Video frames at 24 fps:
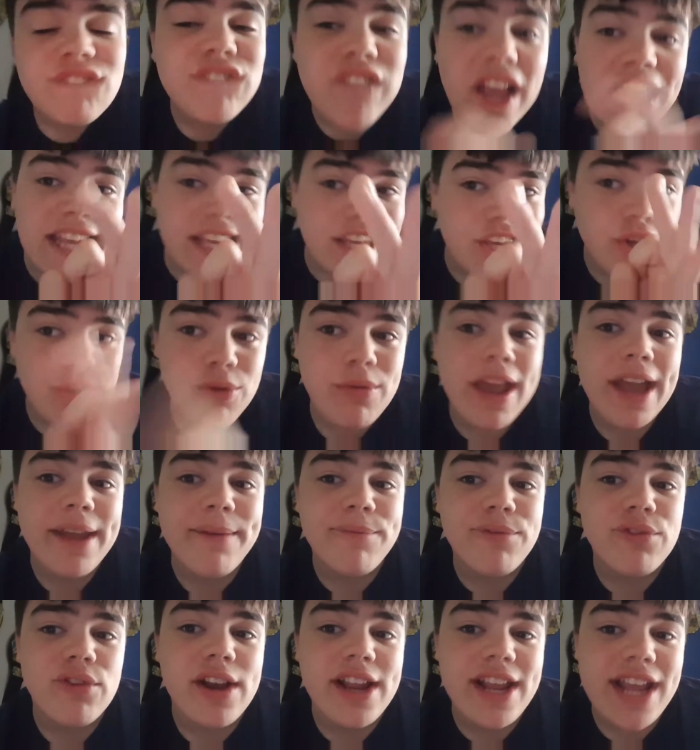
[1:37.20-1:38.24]
thank you, Game
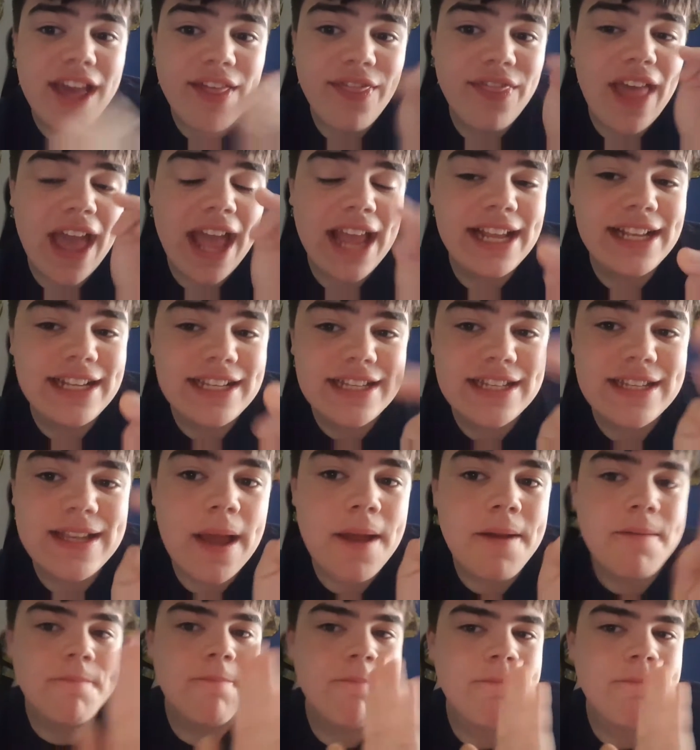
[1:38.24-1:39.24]
Freak. That is